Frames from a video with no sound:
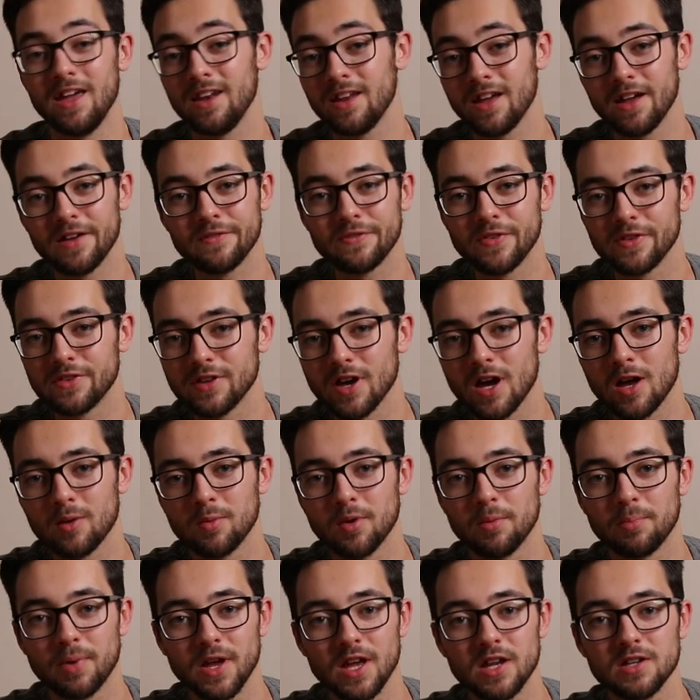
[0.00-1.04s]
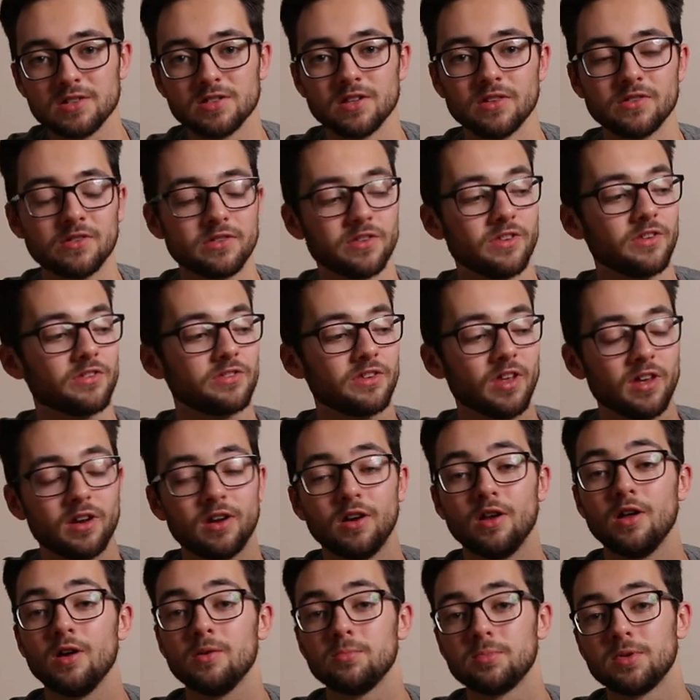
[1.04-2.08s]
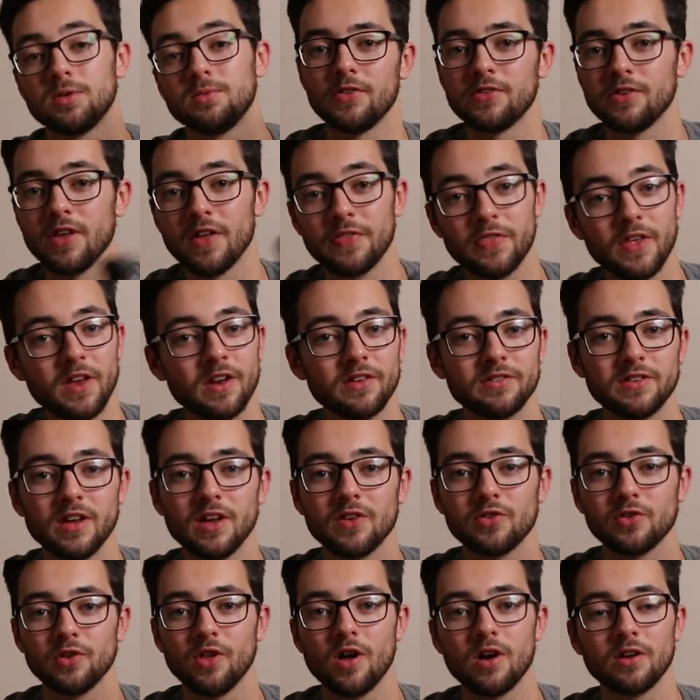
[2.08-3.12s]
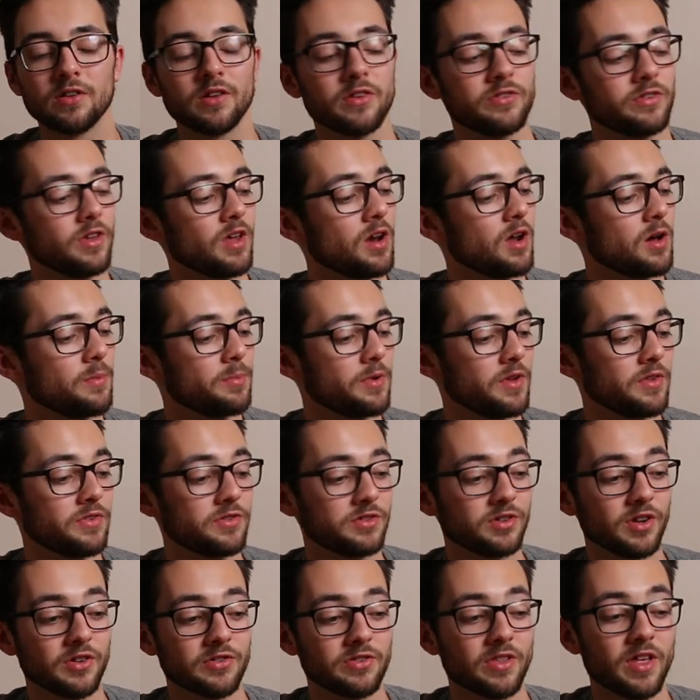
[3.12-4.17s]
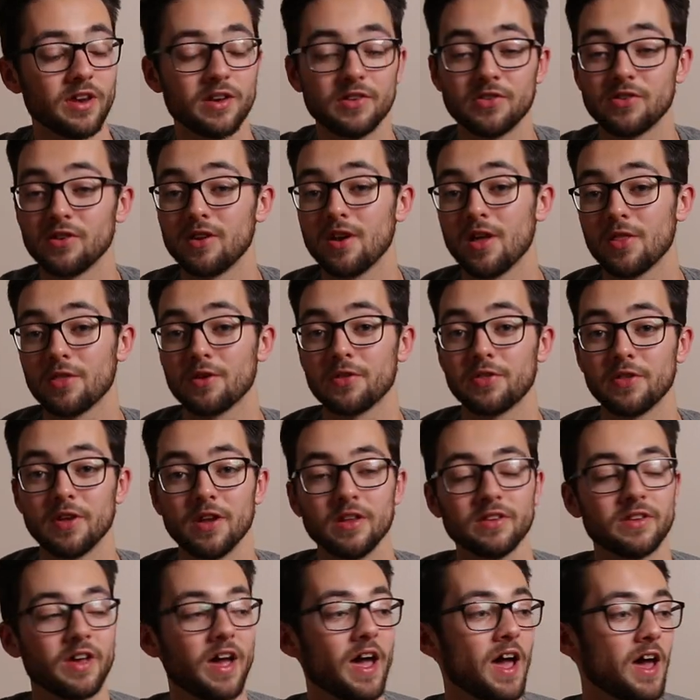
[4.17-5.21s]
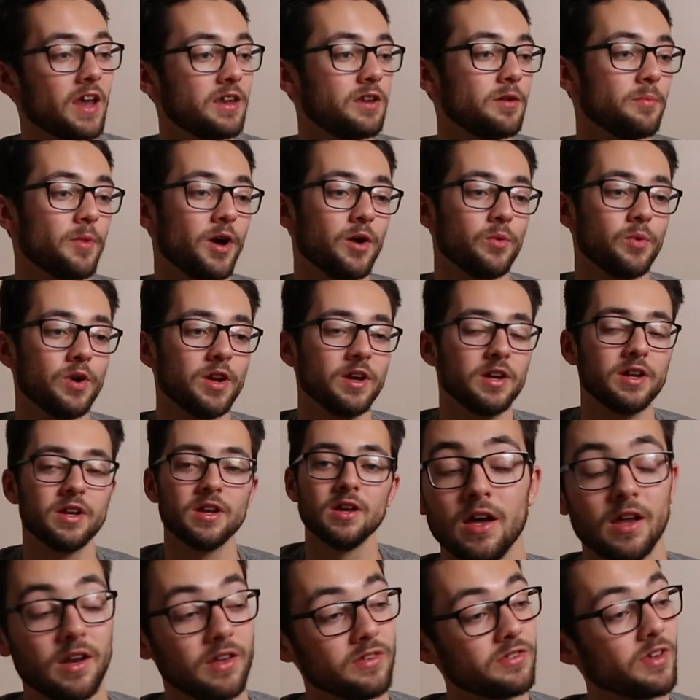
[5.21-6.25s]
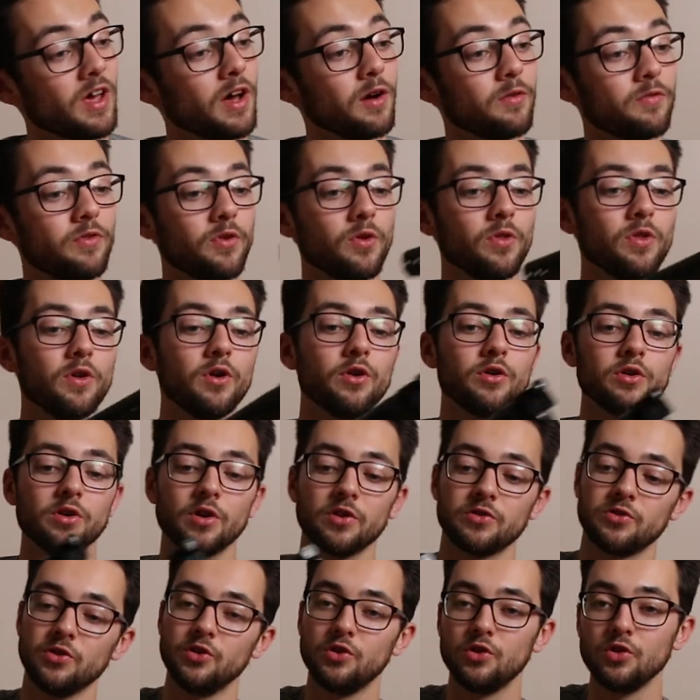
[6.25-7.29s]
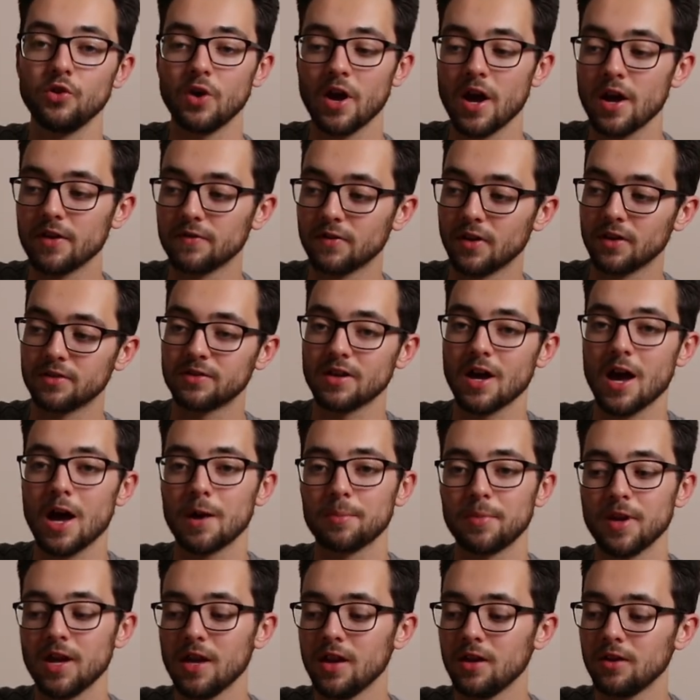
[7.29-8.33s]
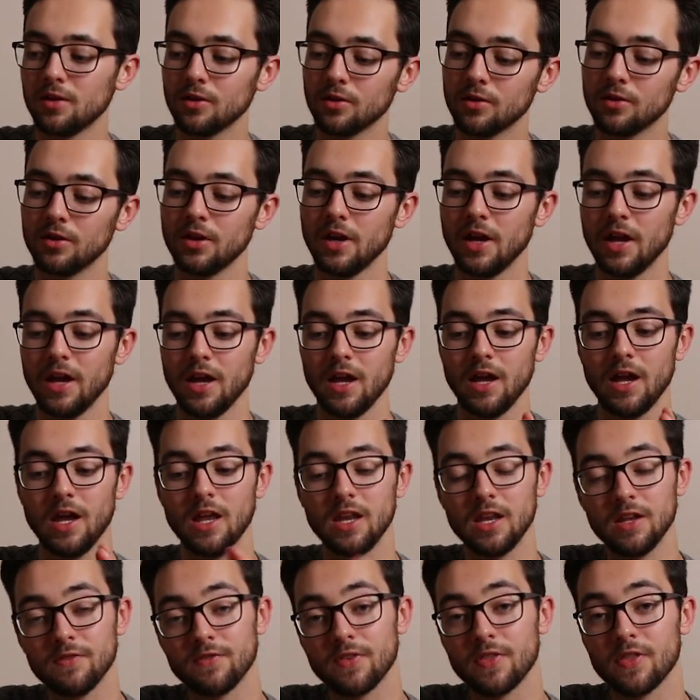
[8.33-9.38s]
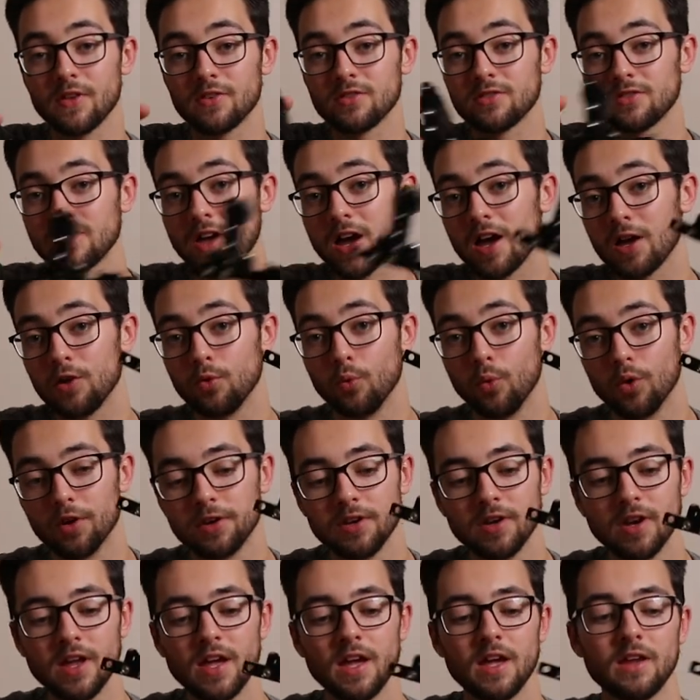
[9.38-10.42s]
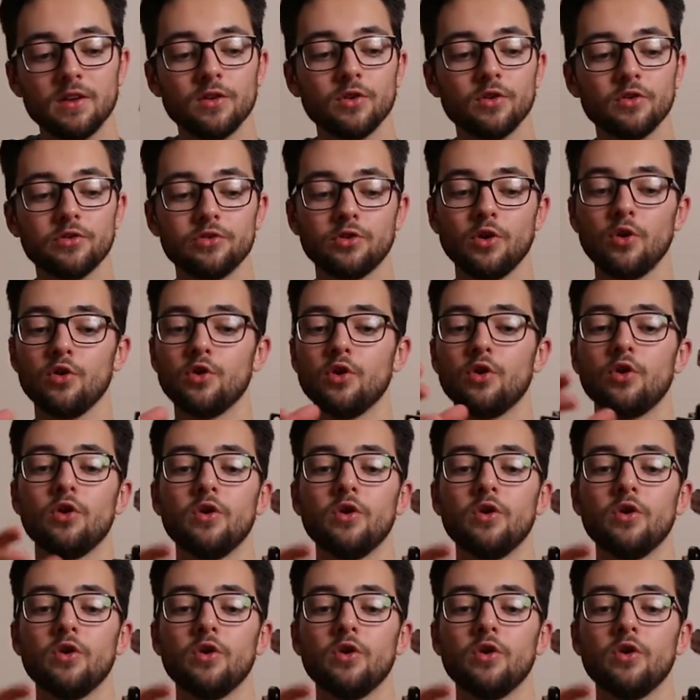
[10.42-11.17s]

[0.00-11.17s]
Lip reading: and I have the time and patience to set it up. It's not that it takes long to set up, it's just that it's another thing to add to my rig. It is helpful though, because you do have a top handle and even this side wooden handle, so you'll